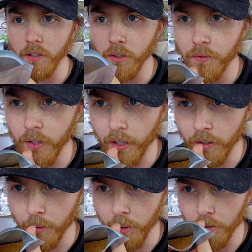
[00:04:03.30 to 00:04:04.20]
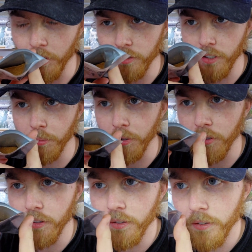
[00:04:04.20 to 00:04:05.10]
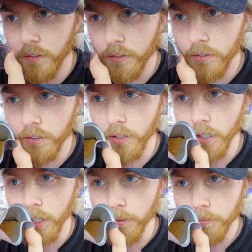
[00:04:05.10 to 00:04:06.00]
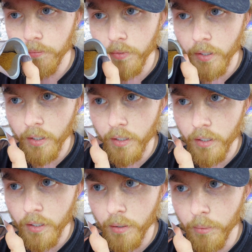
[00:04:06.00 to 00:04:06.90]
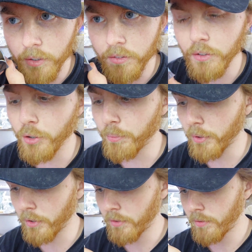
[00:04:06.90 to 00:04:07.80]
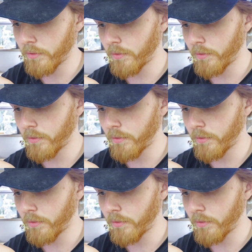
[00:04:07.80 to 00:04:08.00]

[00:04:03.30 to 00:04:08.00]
I don't know how well you guys are gonna be able to see that, but super.